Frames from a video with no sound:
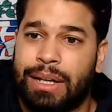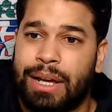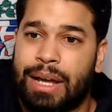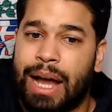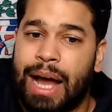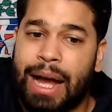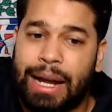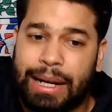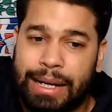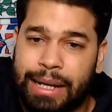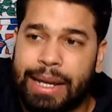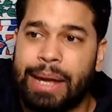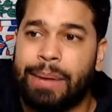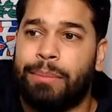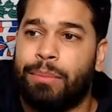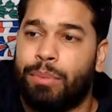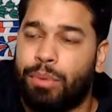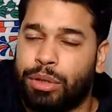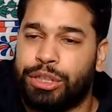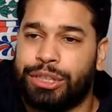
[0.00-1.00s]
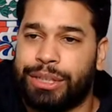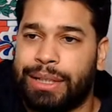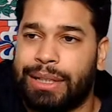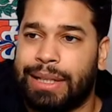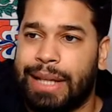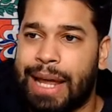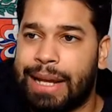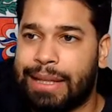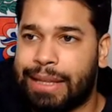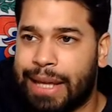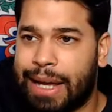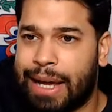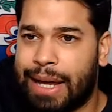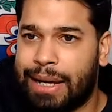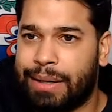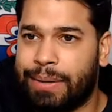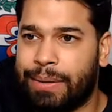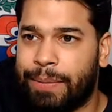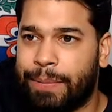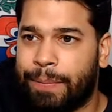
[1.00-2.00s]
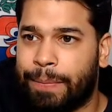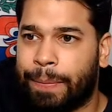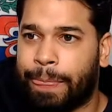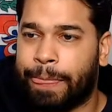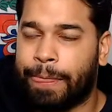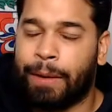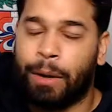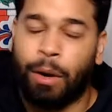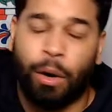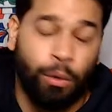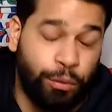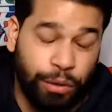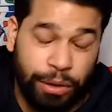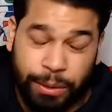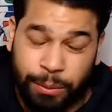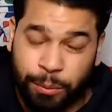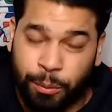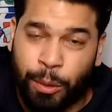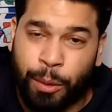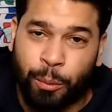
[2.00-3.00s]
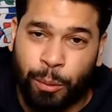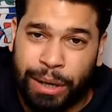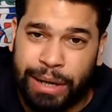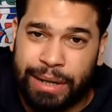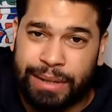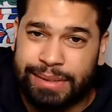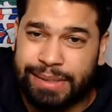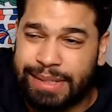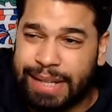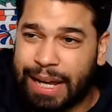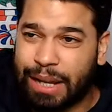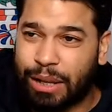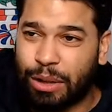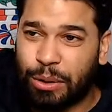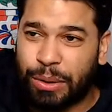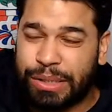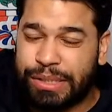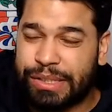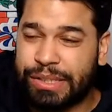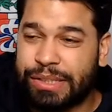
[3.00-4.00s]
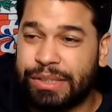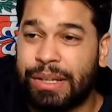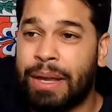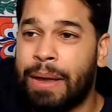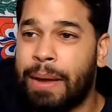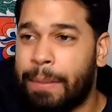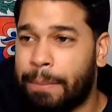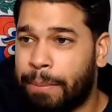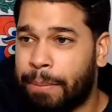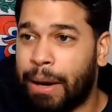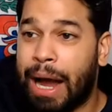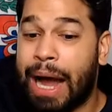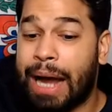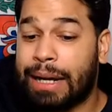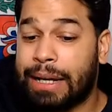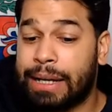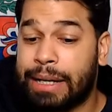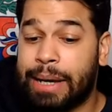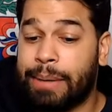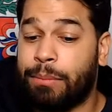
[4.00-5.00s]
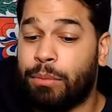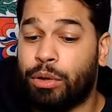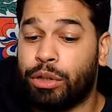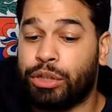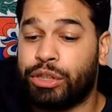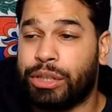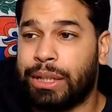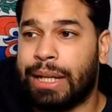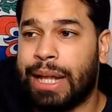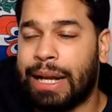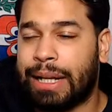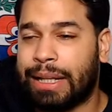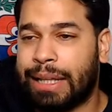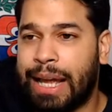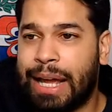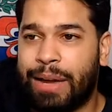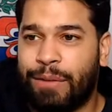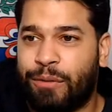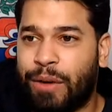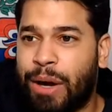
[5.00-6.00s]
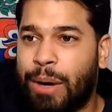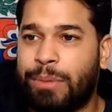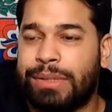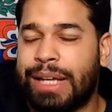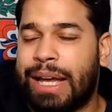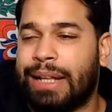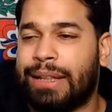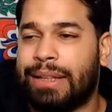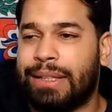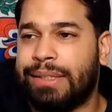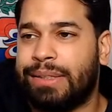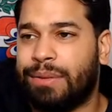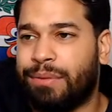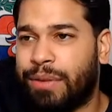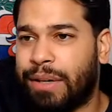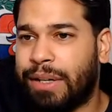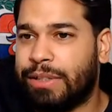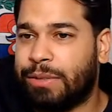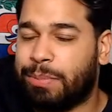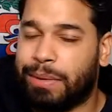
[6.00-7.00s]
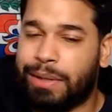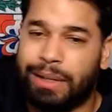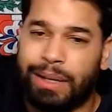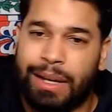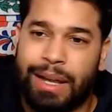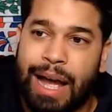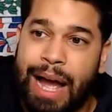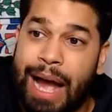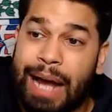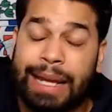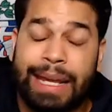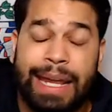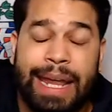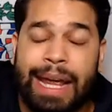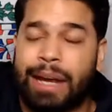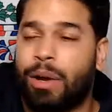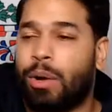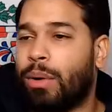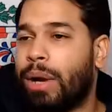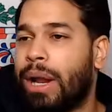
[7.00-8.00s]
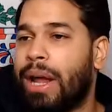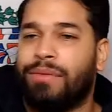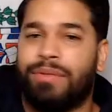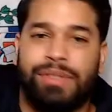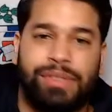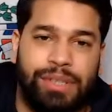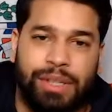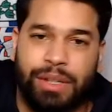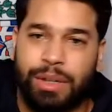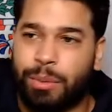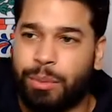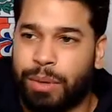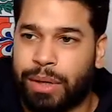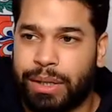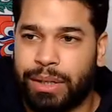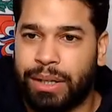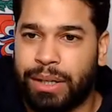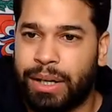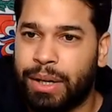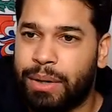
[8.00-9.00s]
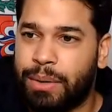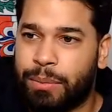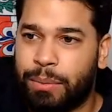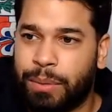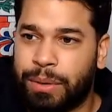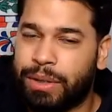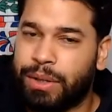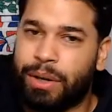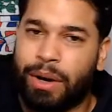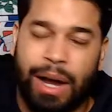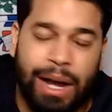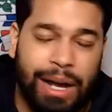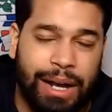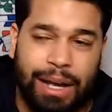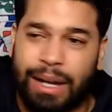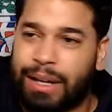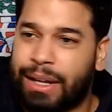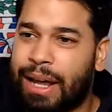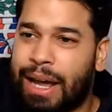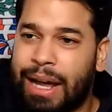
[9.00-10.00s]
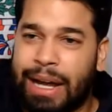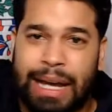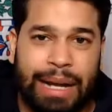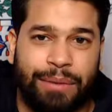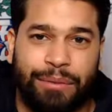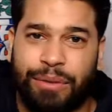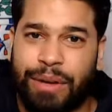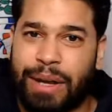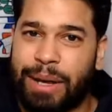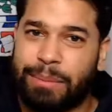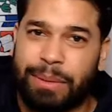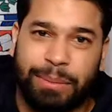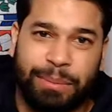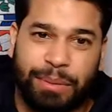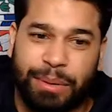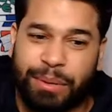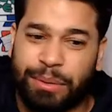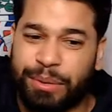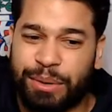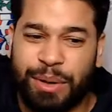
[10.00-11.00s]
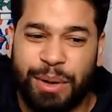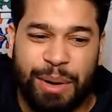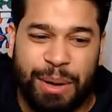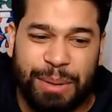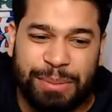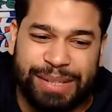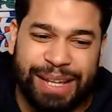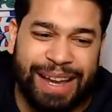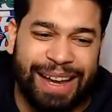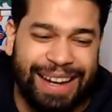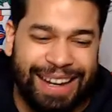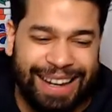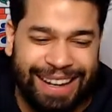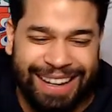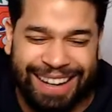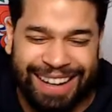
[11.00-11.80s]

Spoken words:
I could get more shit like that. Hopefully with wins, not losses. But I could get more shit like that if I was at these events. But I can't go to every single one. You know, I got a family, bro. You know what I'm saying?